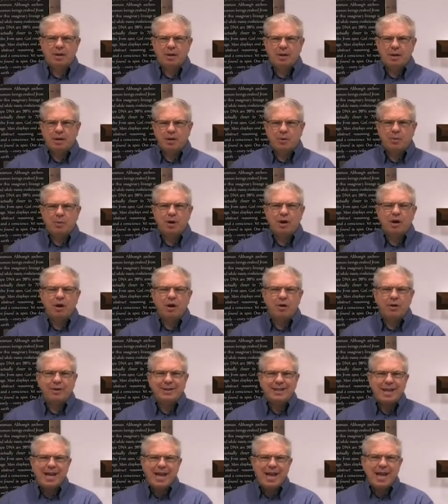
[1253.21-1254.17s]
And here we are
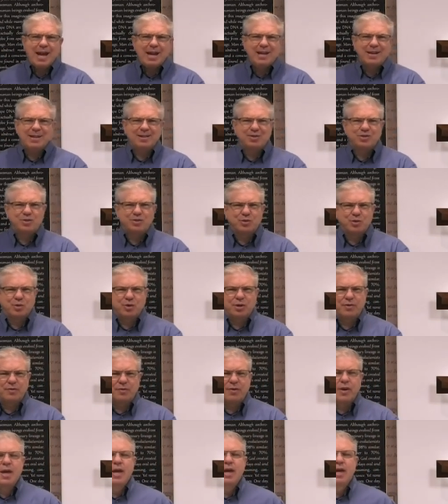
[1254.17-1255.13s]
at the end, and sort
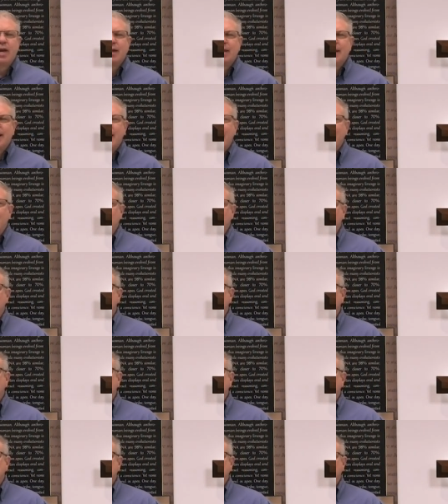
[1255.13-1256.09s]
of that
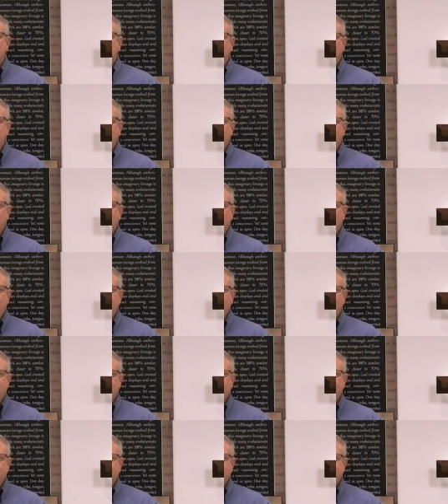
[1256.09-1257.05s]
includes the
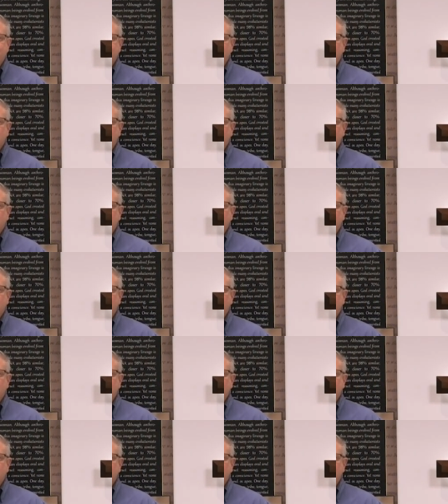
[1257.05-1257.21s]
um,